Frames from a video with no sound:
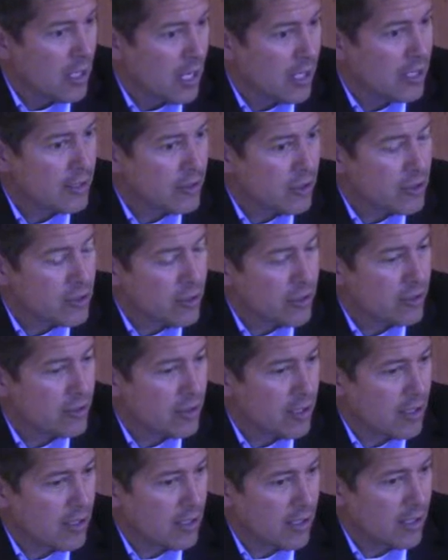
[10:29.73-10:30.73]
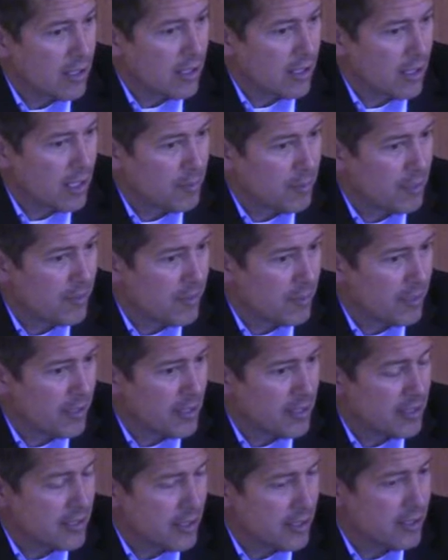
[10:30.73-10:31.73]
think those are a couple of the
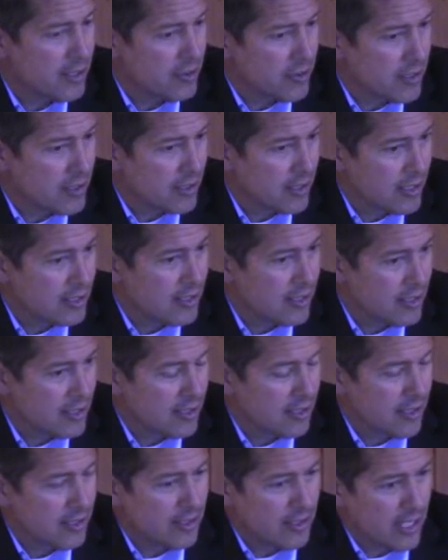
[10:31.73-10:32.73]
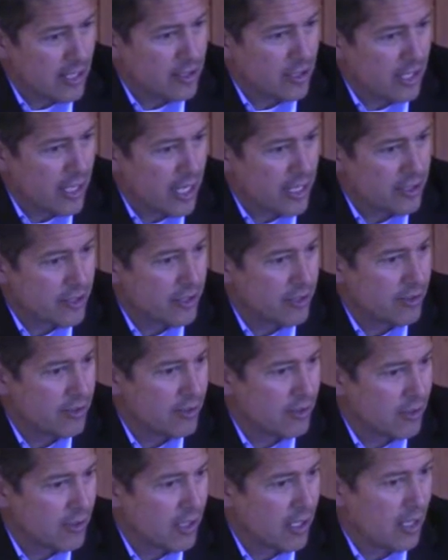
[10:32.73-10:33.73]
biggest issues. It's education
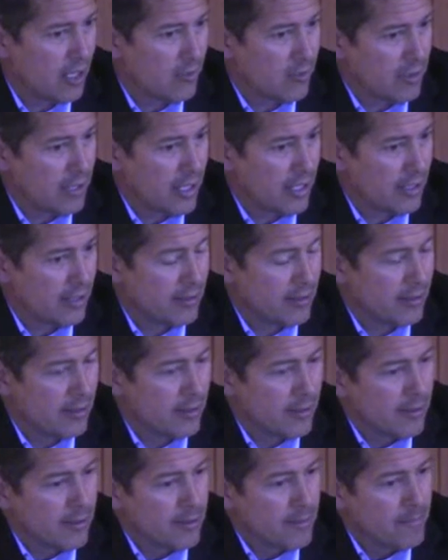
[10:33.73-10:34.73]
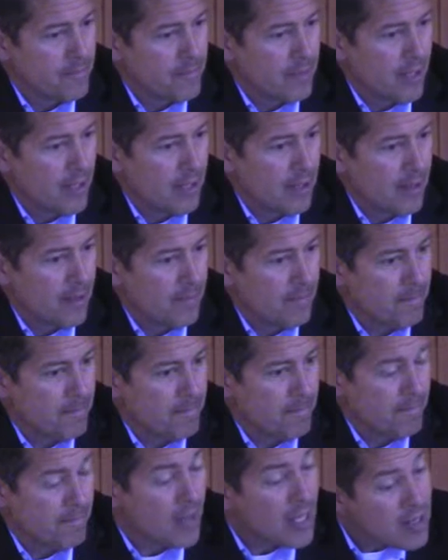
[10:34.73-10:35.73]
related.
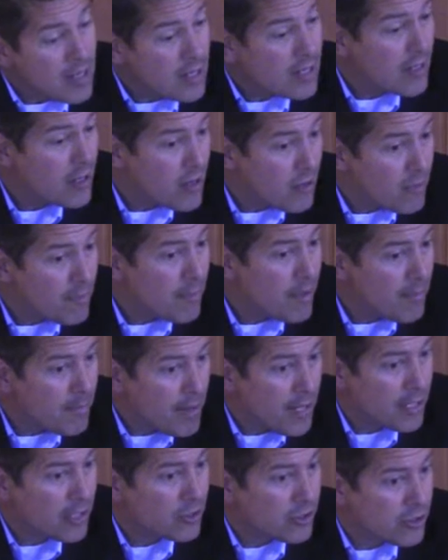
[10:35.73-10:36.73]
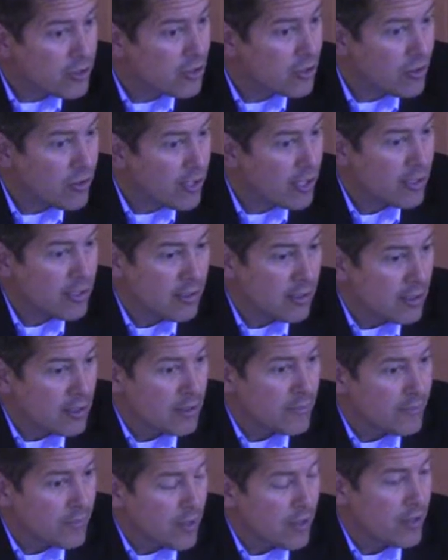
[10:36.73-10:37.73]
And then, making sure that
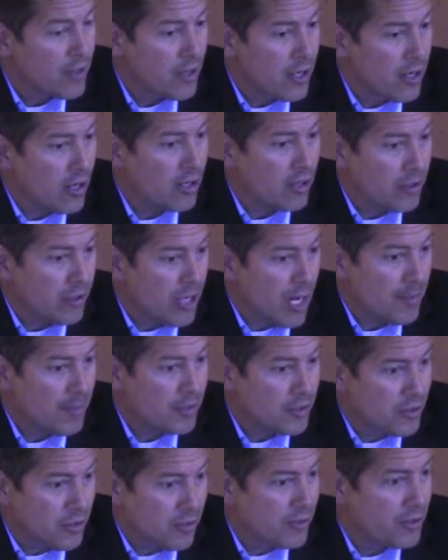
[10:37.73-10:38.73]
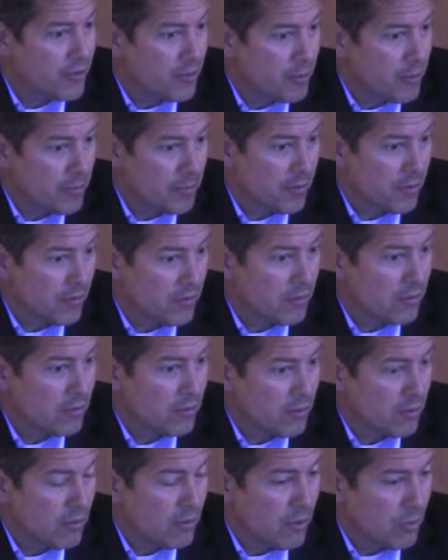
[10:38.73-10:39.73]
there are good opportunities for people
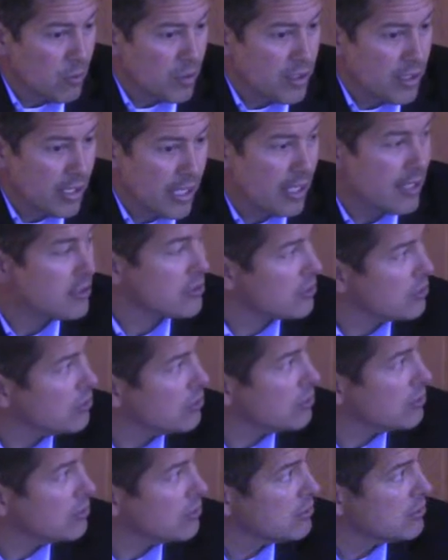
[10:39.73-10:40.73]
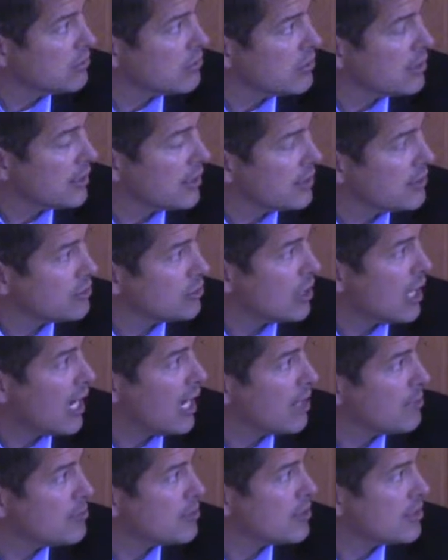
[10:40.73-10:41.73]
when they get out of school to get
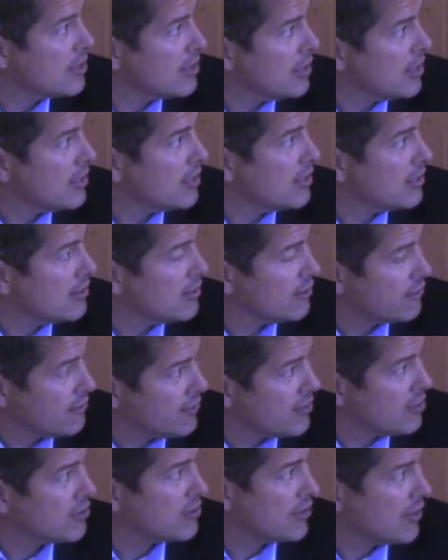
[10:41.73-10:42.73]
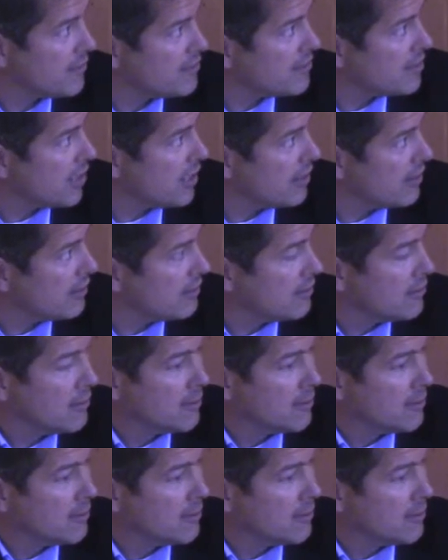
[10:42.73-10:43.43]
jobs in the fields that they've studied.